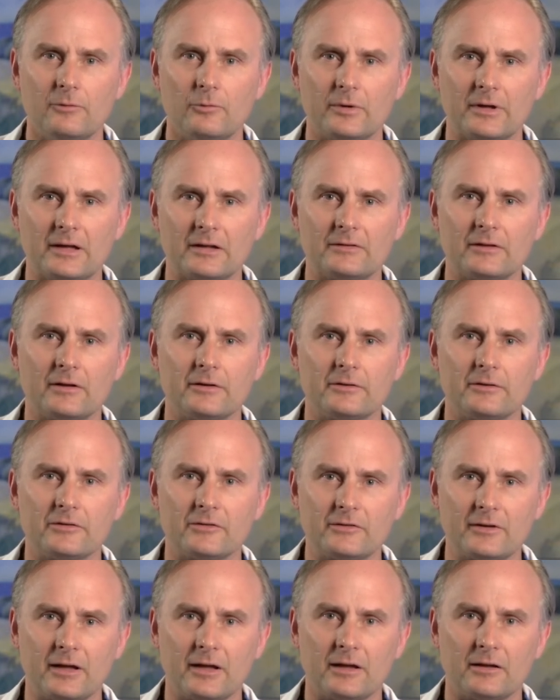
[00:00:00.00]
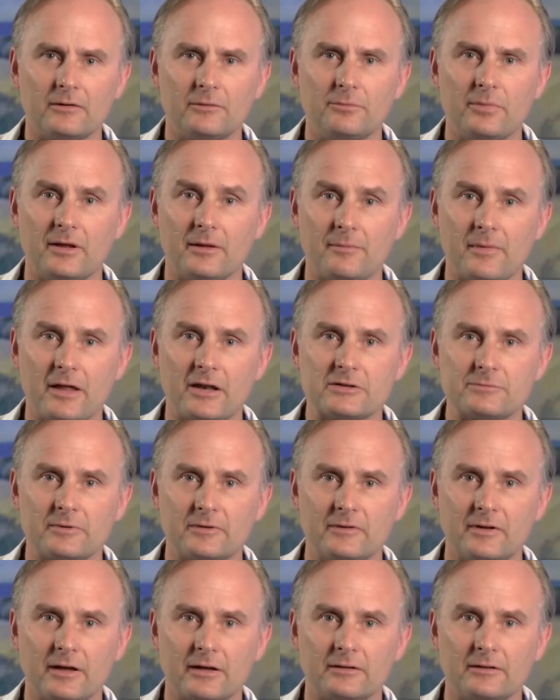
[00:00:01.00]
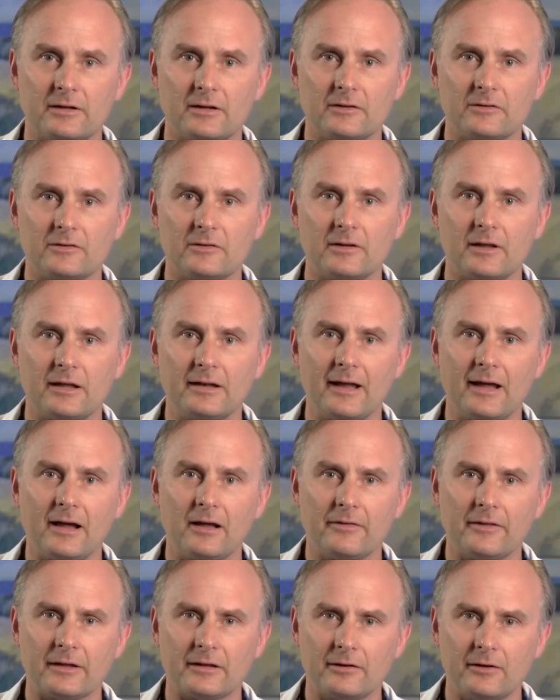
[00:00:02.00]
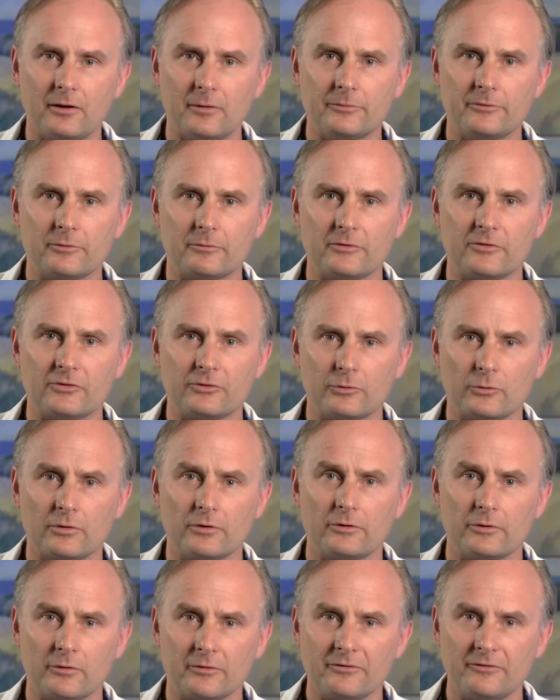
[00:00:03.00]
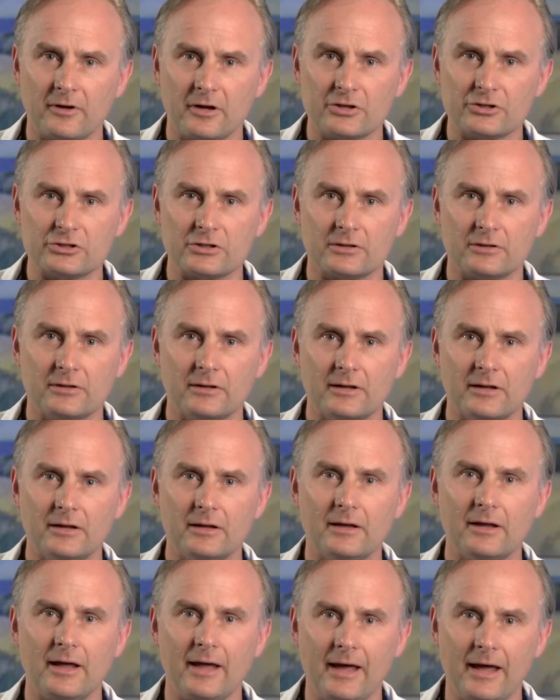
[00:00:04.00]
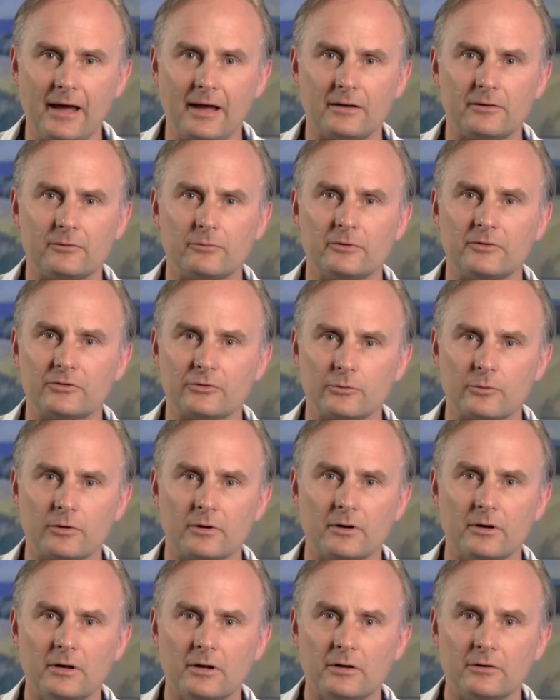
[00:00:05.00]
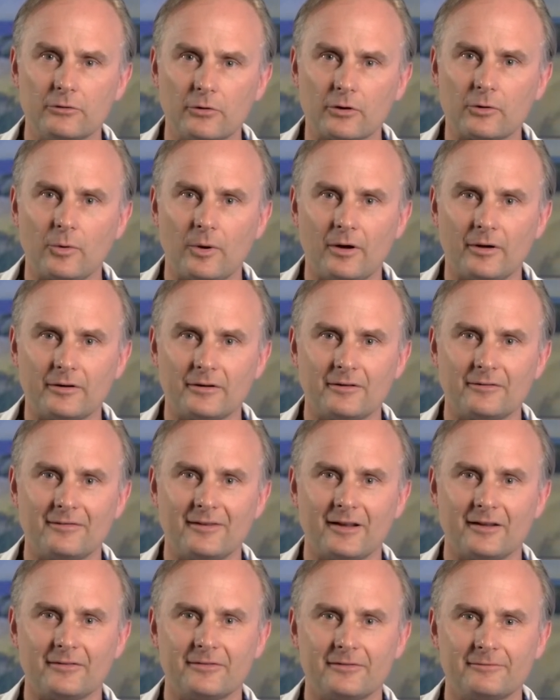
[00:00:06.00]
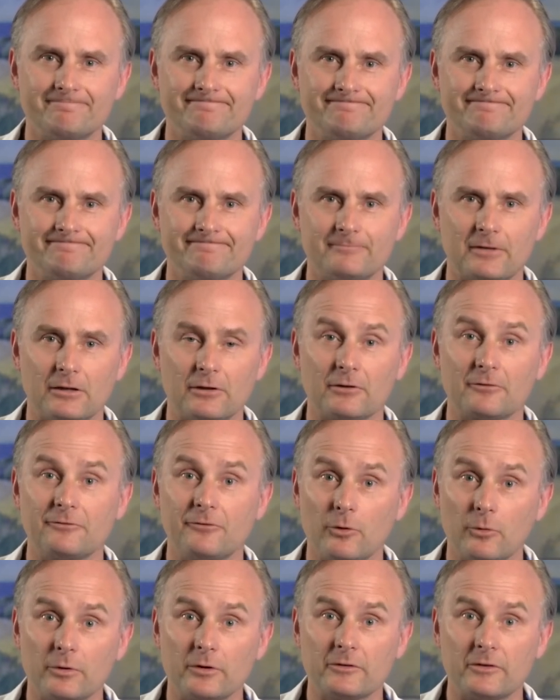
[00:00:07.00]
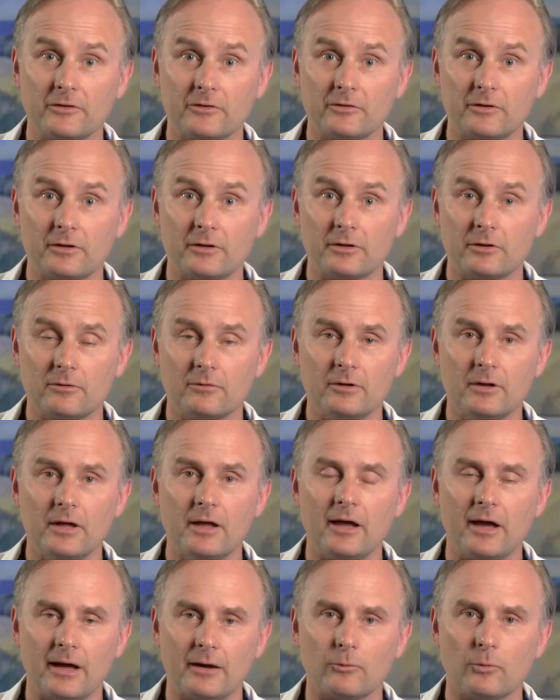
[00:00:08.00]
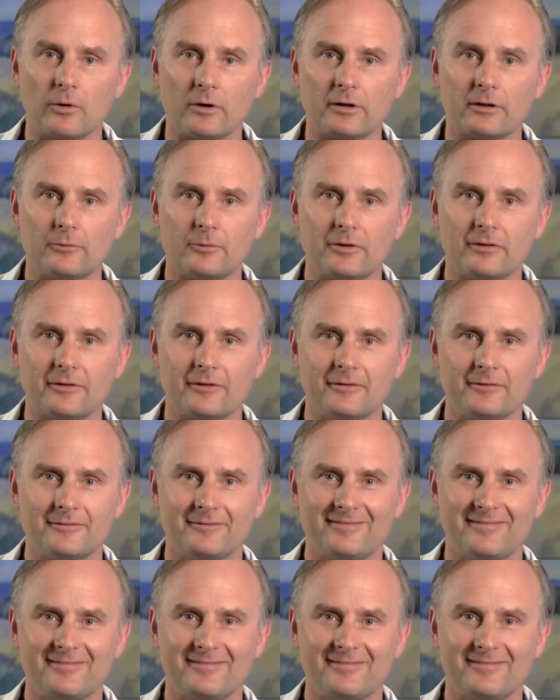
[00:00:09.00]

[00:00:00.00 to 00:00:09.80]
we get to understand pain management techniques and how they can help to restore your function and restore your quality of life. I look forward to seeing you and working with you.